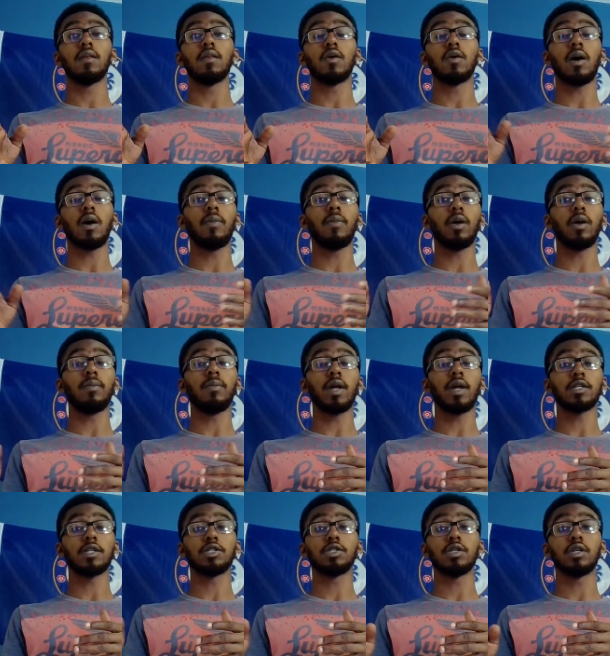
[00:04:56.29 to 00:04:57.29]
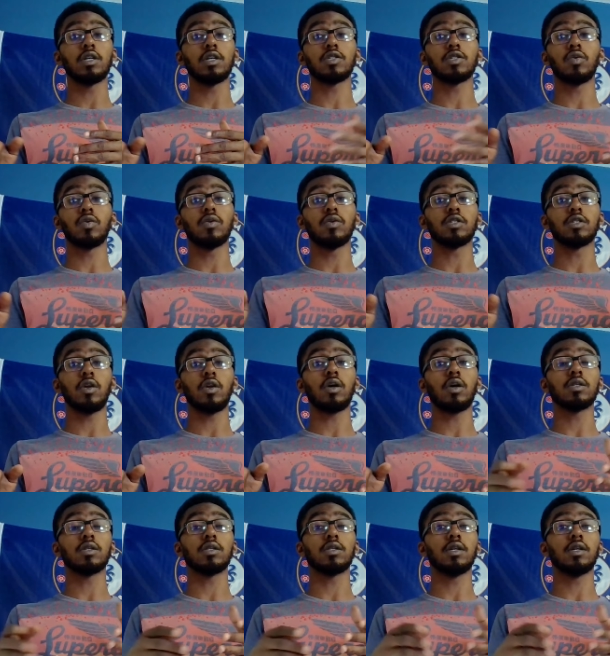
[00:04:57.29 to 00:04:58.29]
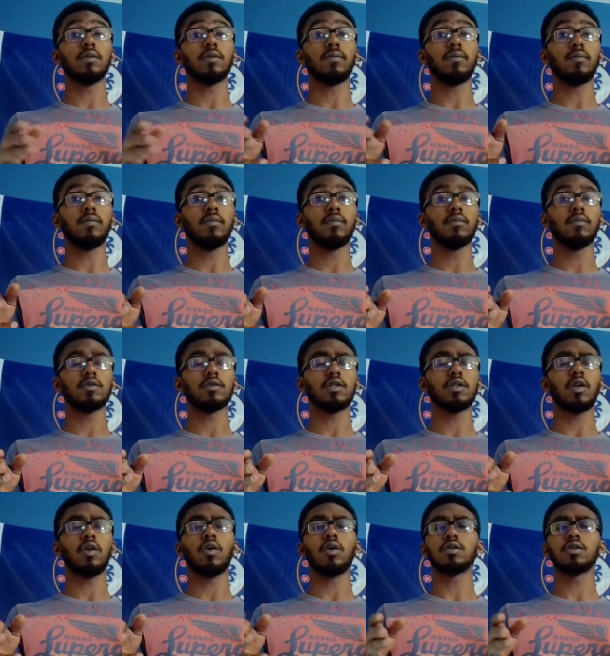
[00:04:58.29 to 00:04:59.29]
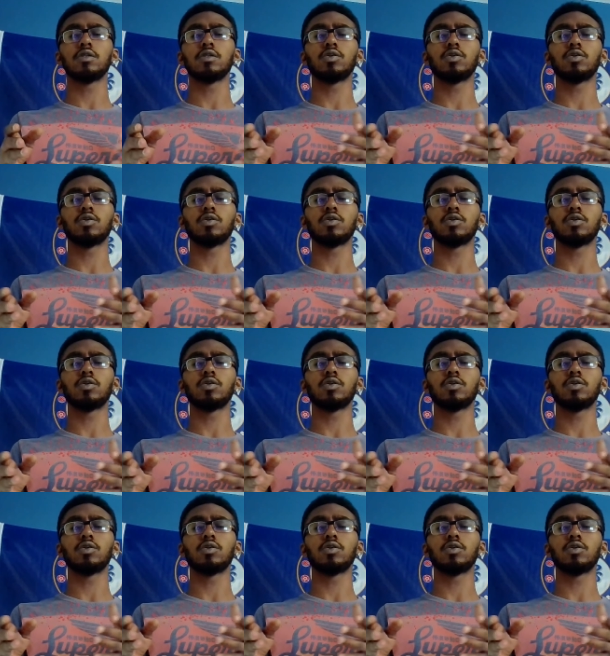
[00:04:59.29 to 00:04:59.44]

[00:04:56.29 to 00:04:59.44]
coming up next year, so it's the last